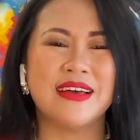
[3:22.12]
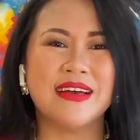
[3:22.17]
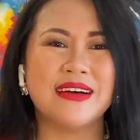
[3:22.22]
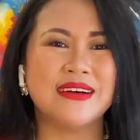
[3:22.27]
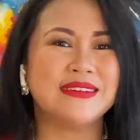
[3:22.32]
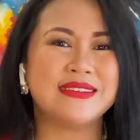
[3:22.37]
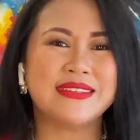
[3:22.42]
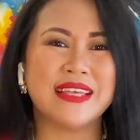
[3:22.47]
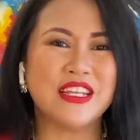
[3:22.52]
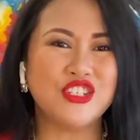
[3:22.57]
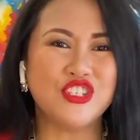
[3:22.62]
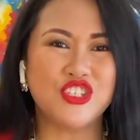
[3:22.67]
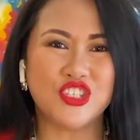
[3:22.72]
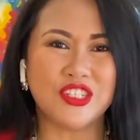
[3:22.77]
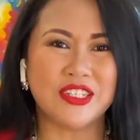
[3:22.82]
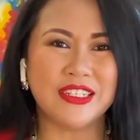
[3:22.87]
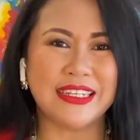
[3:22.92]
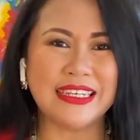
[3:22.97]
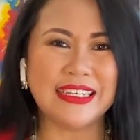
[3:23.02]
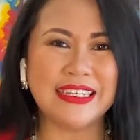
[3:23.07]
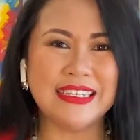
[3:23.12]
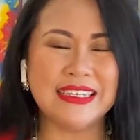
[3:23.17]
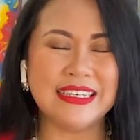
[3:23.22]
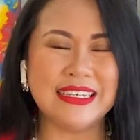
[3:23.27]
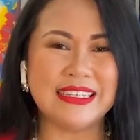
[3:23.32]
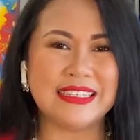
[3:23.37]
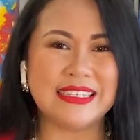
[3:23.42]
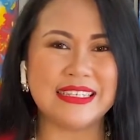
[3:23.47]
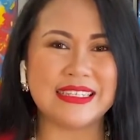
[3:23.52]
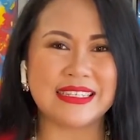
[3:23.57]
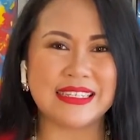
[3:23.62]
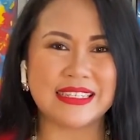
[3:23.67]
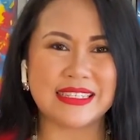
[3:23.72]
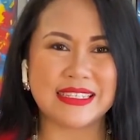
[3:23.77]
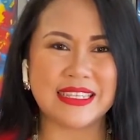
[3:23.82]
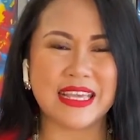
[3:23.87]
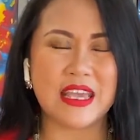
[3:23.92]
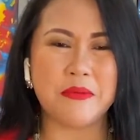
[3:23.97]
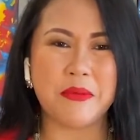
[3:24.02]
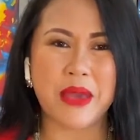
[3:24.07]
Essentially, it is the
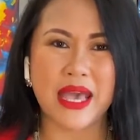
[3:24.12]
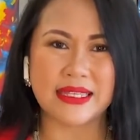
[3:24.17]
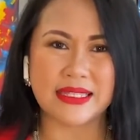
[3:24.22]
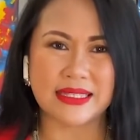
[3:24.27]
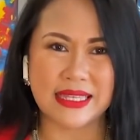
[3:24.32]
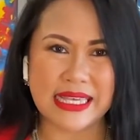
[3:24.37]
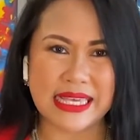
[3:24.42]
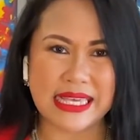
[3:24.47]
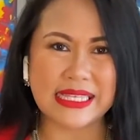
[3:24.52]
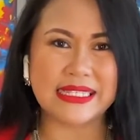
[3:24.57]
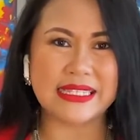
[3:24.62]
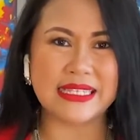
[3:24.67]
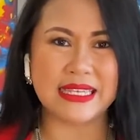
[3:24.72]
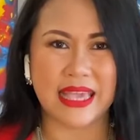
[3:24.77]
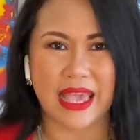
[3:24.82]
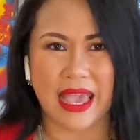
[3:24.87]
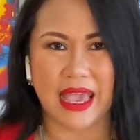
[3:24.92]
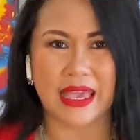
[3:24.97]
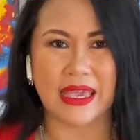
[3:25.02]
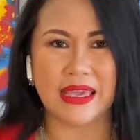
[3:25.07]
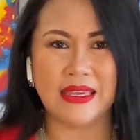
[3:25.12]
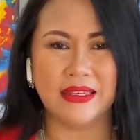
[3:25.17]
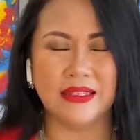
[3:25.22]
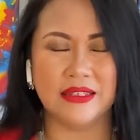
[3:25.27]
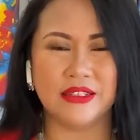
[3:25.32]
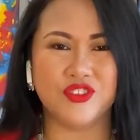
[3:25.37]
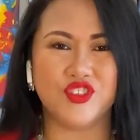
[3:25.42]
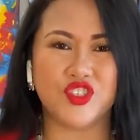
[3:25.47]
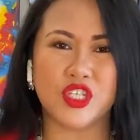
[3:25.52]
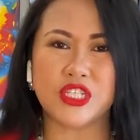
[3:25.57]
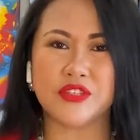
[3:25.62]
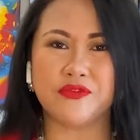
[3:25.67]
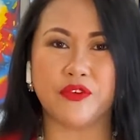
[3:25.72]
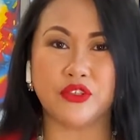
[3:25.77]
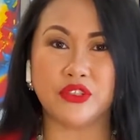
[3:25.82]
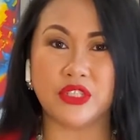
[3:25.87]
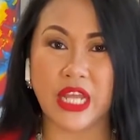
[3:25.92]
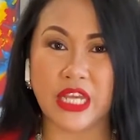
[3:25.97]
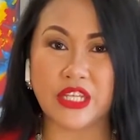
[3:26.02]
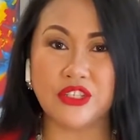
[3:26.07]
same as the ETA, just for
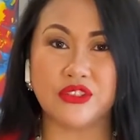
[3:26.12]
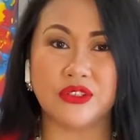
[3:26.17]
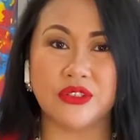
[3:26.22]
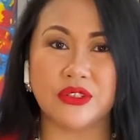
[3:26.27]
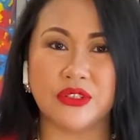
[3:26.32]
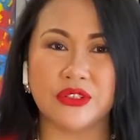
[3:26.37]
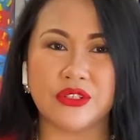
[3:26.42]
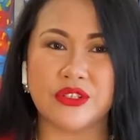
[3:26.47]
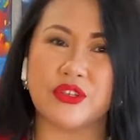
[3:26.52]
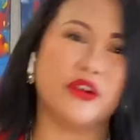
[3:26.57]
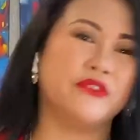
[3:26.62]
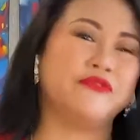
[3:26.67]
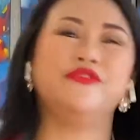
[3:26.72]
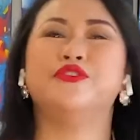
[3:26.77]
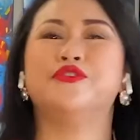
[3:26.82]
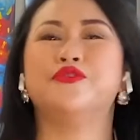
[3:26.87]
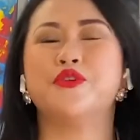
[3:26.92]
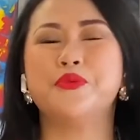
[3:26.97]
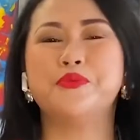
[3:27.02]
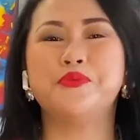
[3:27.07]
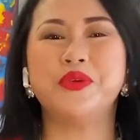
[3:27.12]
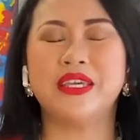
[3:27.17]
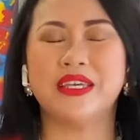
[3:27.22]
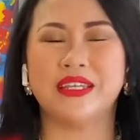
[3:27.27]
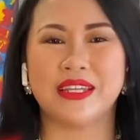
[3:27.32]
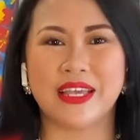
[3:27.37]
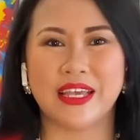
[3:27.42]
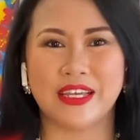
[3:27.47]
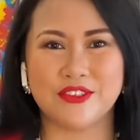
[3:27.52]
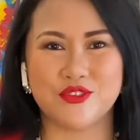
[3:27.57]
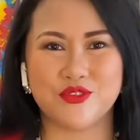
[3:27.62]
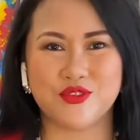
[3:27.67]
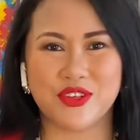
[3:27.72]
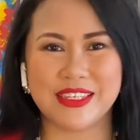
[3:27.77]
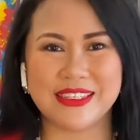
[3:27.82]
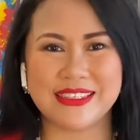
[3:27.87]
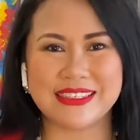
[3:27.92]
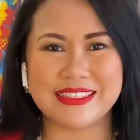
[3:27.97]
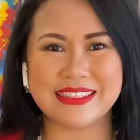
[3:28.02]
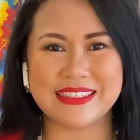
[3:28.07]
nationals of European
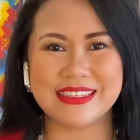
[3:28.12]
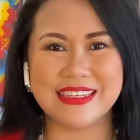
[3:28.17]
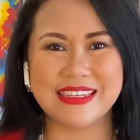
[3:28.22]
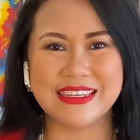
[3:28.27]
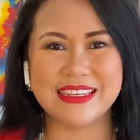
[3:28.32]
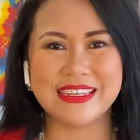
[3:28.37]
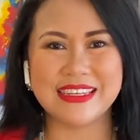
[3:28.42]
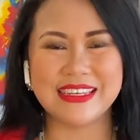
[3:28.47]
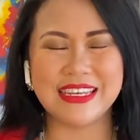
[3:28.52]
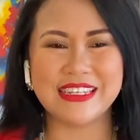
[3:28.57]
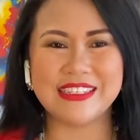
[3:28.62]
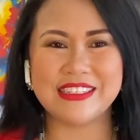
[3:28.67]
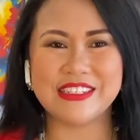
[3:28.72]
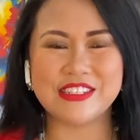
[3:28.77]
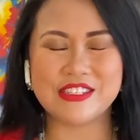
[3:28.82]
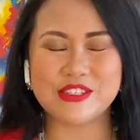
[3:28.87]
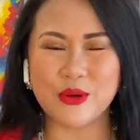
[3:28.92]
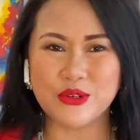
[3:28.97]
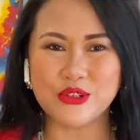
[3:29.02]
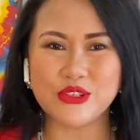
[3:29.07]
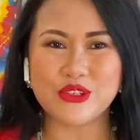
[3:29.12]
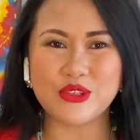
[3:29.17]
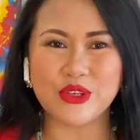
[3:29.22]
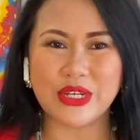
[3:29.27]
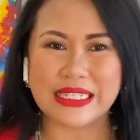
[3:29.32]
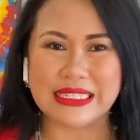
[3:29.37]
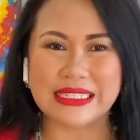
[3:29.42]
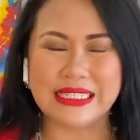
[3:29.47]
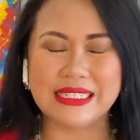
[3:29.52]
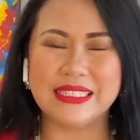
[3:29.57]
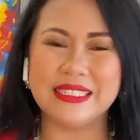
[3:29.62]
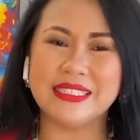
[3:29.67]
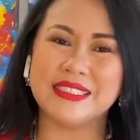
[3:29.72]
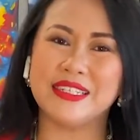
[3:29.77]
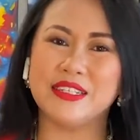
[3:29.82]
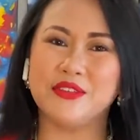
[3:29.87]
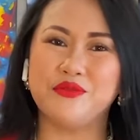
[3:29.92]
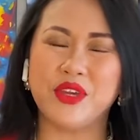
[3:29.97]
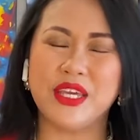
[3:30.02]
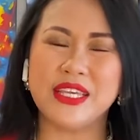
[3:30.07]
countries. It is also a
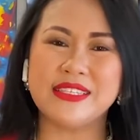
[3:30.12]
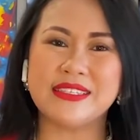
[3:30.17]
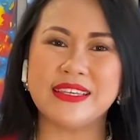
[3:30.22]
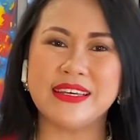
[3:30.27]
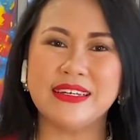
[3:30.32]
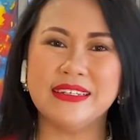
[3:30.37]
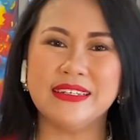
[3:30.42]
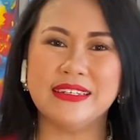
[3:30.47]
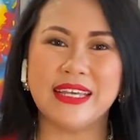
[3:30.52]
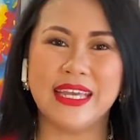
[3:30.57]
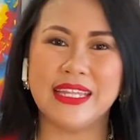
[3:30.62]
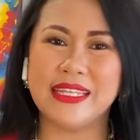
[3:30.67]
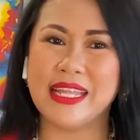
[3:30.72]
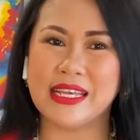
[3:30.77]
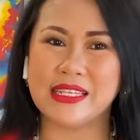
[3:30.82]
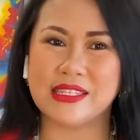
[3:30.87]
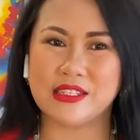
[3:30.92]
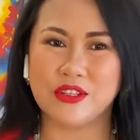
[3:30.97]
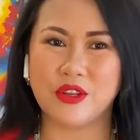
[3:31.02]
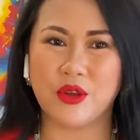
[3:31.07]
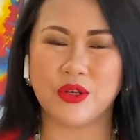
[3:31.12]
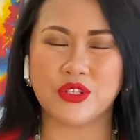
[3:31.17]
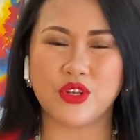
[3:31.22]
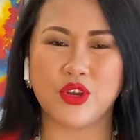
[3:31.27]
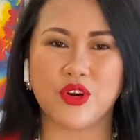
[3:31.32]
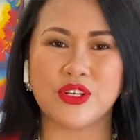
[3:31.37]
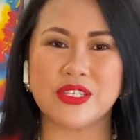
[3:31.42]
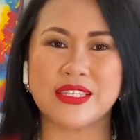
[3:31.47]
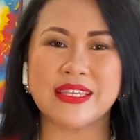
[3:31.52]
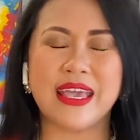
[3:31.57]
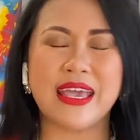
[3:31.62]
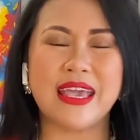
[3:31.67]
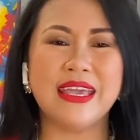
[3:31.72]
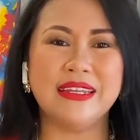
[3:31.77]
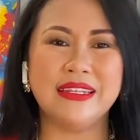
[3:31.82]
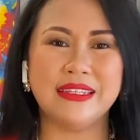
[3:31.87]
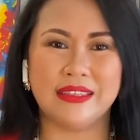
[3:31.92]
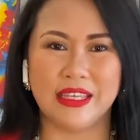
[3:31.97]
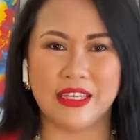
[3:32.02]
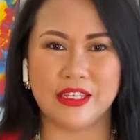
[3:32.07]
digital visa and does not cost
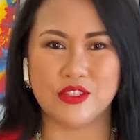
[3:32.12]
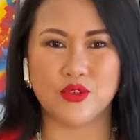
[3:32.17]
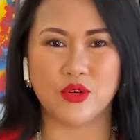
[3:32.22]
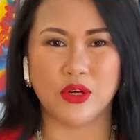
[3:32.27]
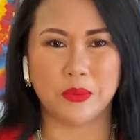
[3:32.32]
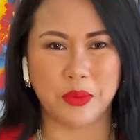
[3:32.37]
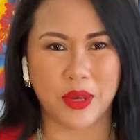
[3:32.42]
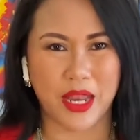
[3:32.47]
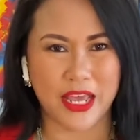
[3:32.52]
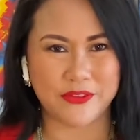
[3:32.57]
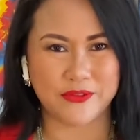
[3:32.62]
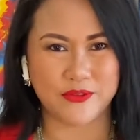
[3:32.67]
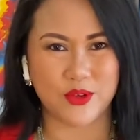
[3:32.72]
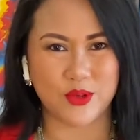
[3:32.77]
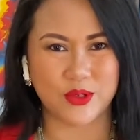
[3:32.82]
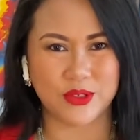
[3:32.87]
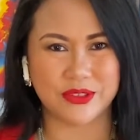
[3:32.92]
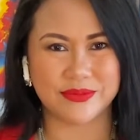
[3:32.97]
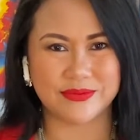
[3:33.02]
anything to apply for.